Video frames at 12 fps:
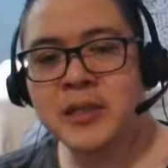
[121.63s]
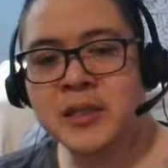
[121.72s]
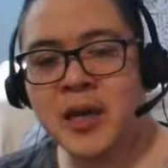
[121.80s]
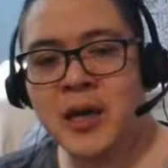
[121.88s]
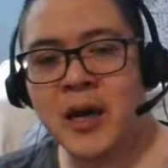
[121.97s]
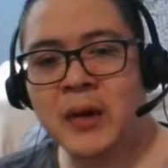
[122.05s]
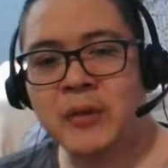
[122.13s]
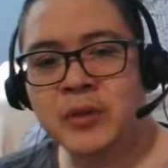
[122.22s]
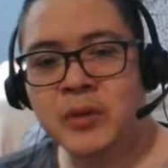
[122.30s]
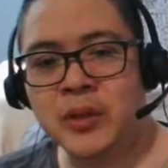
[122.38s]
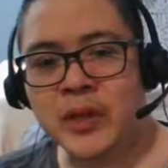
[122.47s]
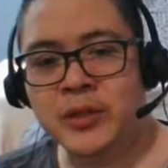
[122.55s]
I was
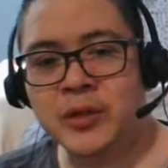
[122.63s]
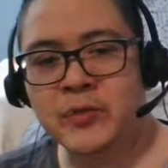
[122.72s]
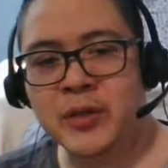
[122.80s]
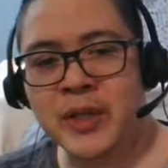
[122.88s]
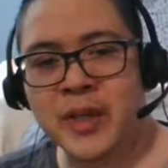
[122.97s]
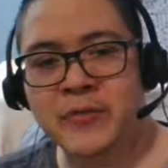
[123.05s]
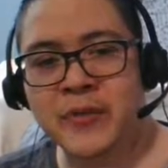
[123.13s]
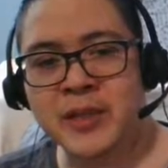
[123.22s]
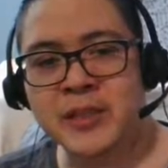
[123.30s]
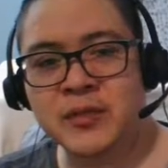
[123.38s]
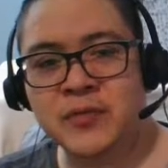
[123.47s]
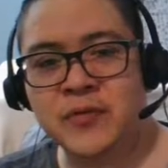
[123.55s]
told I should really invest
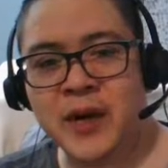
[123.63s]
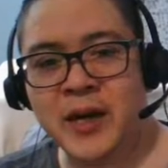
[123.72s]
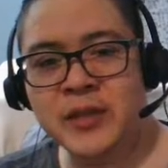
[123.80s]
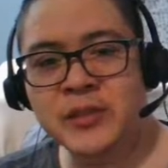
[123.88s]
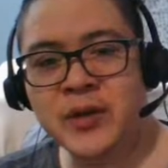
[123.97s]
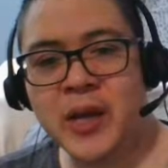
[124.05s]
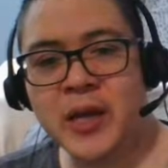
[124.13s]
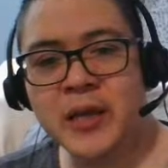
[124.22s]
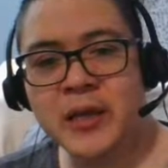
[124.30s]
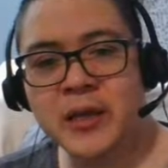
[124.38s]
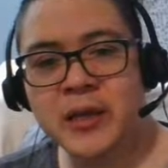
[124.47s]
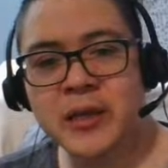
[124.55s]
into Fire Strike,
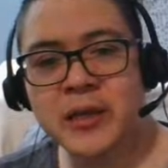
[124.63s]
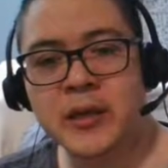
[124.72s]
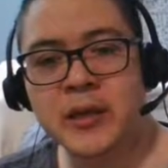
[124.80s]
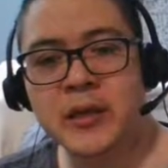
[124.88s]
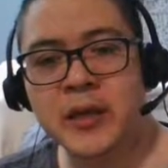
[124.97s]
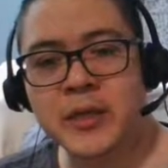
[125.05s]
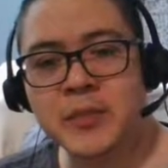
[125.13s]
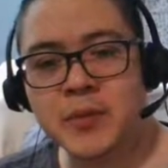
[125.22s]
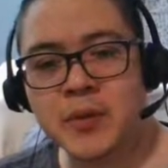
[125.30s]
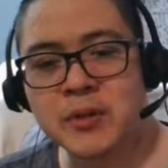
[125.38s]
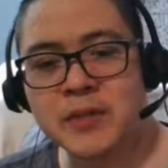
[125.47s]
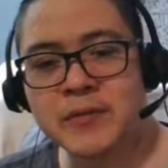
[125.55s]

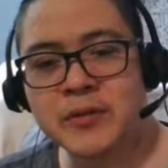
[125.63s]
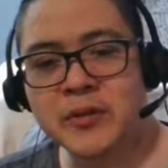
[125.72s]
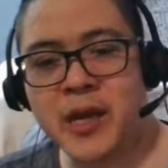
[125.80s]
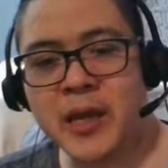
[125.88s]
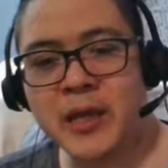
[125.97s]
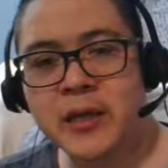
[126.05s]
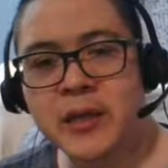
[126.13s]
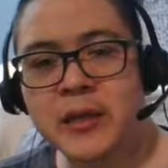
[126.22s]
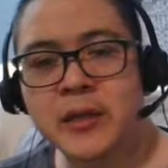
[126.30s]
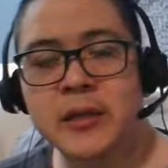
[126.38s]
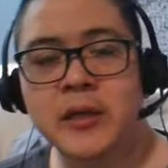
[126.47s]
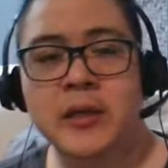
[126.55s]
Explosive Strike,
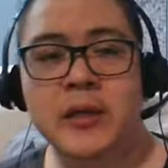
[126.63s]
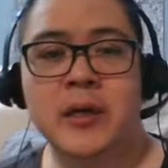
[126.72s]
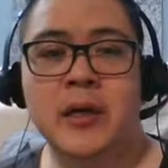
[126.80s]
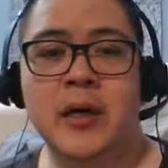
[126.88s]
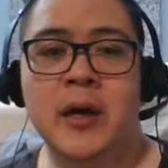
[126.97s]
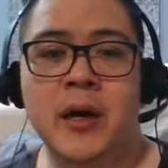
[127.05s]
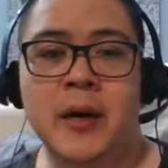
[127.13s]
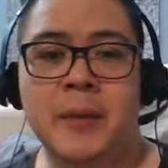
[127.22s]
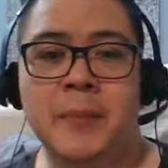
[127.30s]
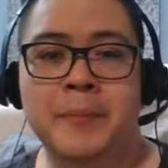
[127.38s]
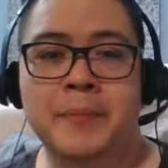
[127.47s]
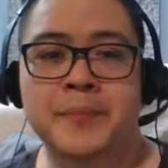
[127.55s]

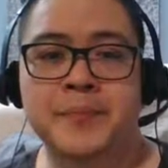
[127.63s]
um,